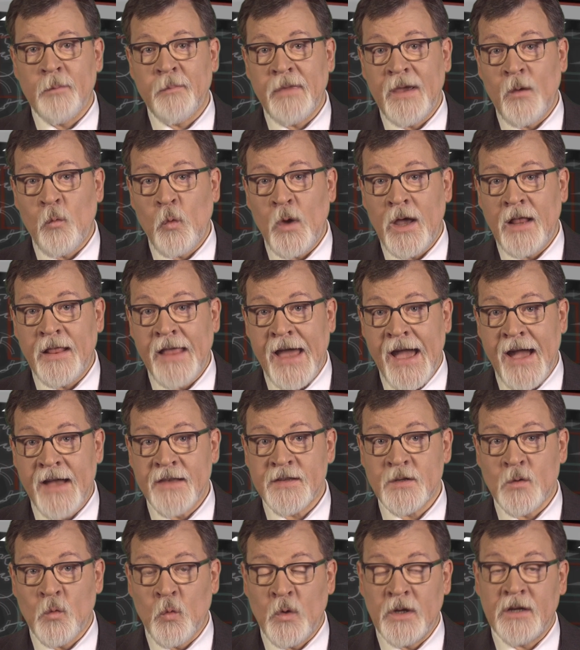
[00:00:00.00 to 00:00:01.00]
may well
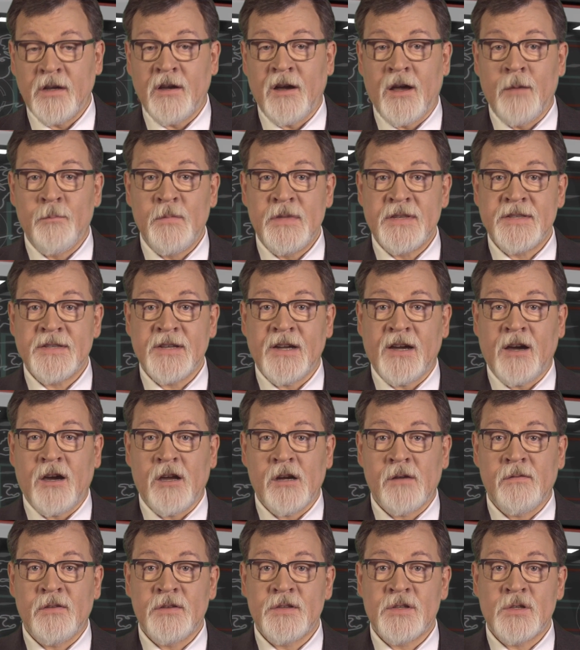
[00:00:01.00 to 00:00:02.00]
ask what got Ms.
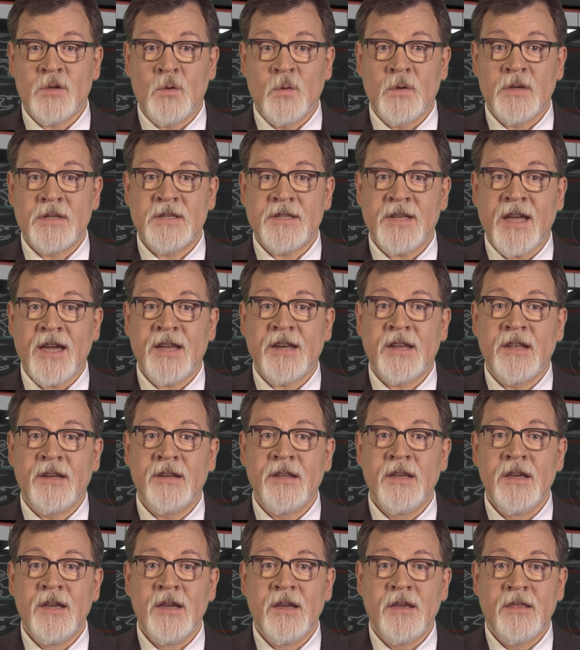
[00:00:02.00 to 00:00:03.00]
Zakharova so excited
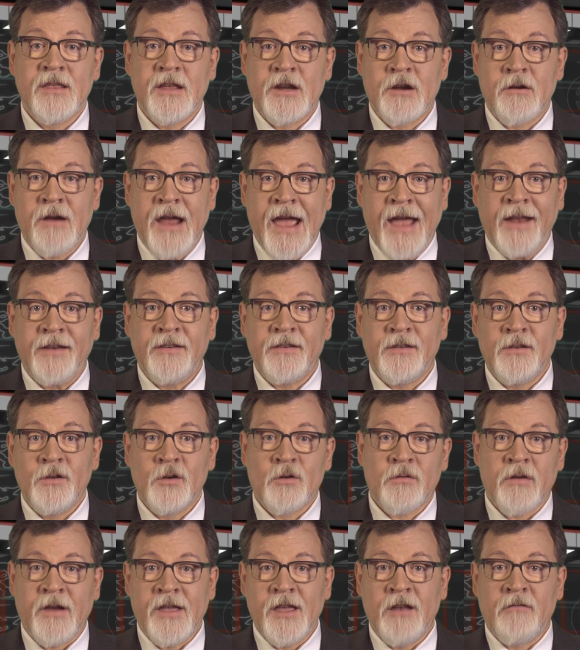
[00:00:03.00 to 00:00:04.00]
that her
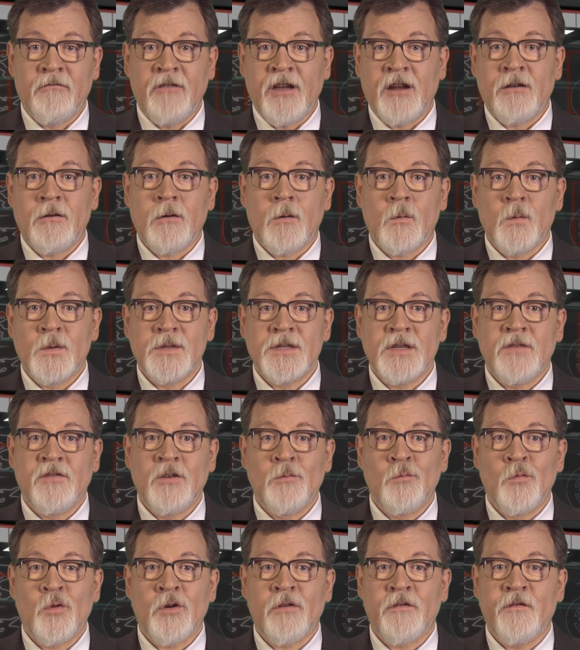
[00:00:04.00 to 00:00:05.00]
anti-Ukrainian rhetoric was
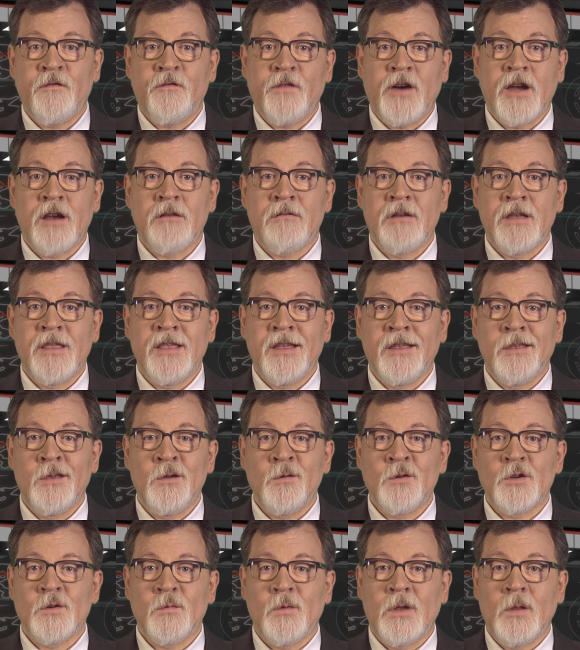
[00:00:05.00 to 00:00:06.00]
even more fiery than
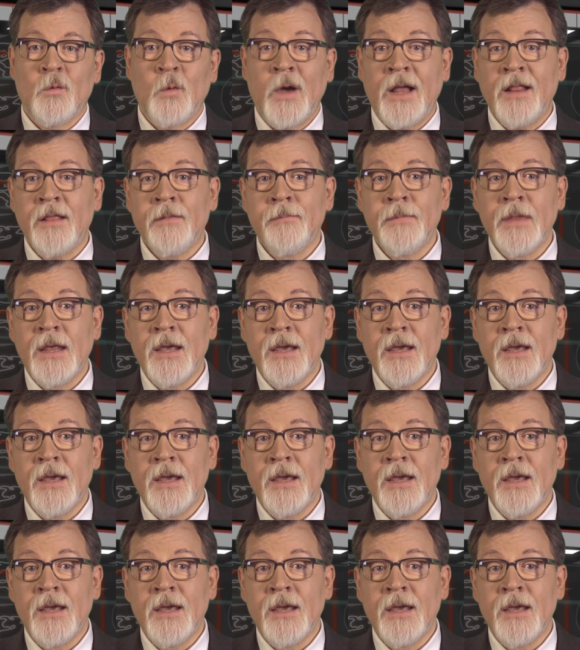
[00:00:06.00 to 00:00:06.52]
usual. Well,